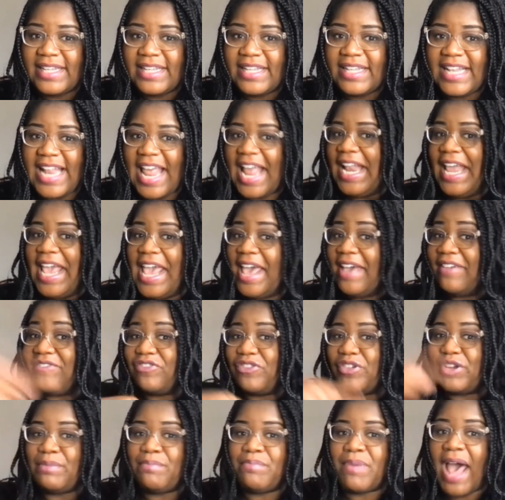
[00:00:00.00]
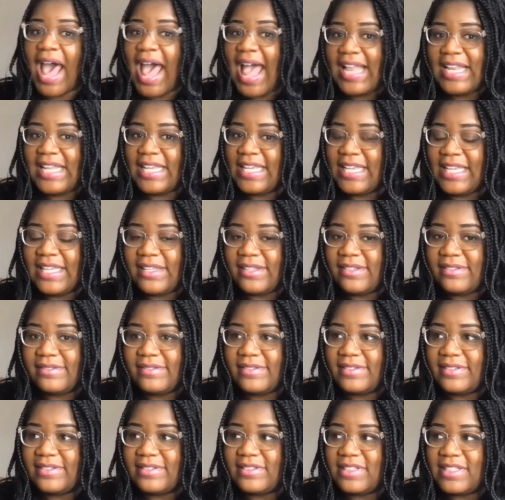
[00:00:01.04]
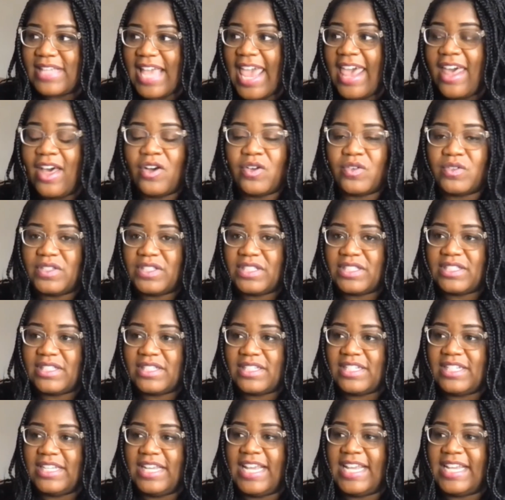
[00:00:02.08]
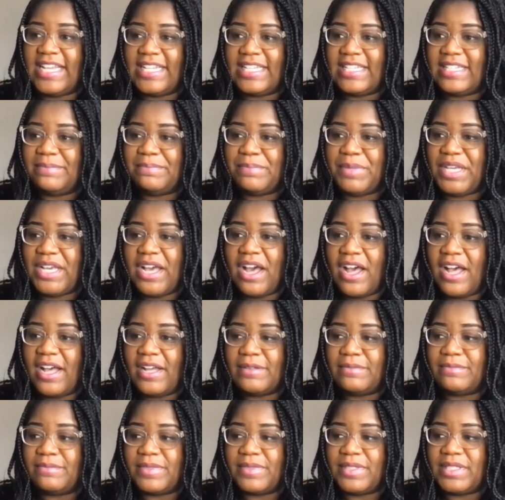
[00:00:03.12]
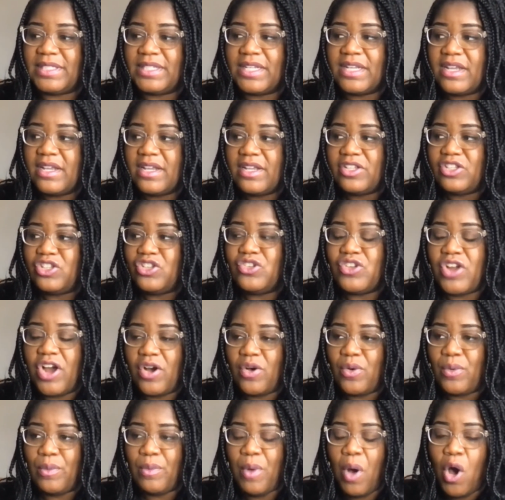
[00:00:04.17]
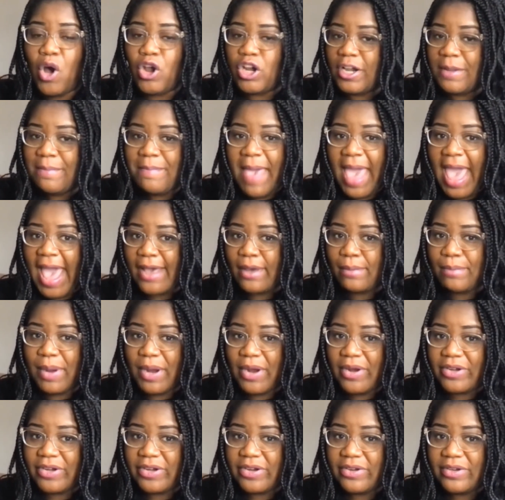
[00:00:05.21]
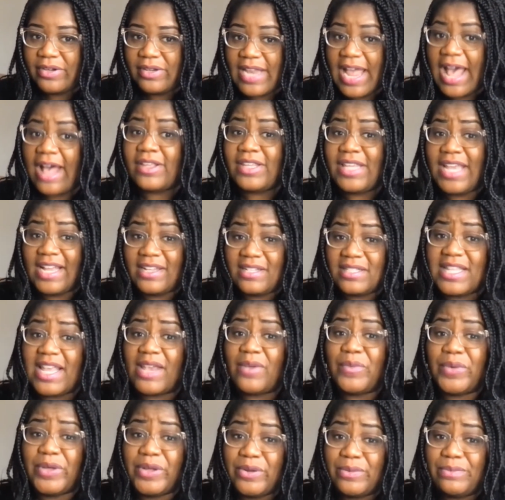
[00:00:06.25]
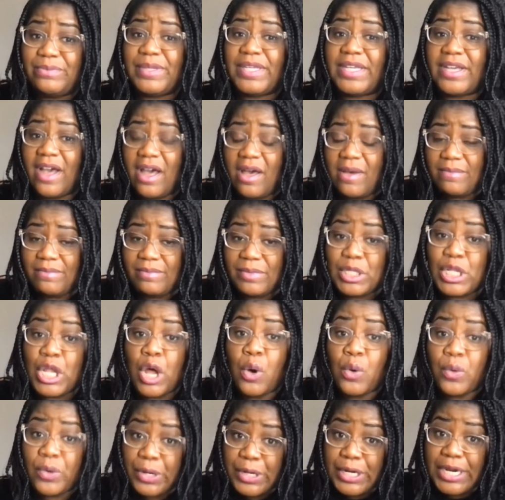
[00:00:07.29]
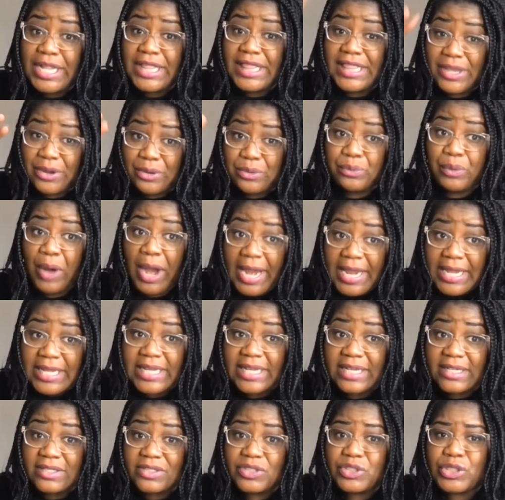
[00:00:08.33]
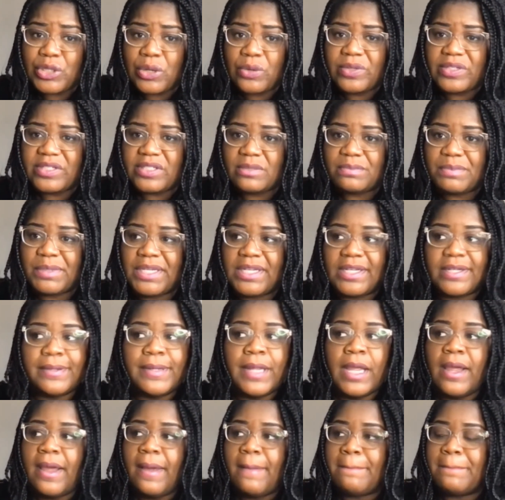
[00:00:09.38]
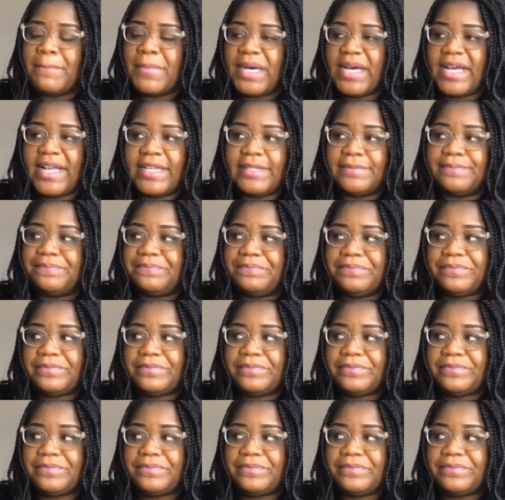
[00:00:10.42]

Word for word: that everybody else is becomes you know on the back burner now yes they will become lower in their ranking so to speak but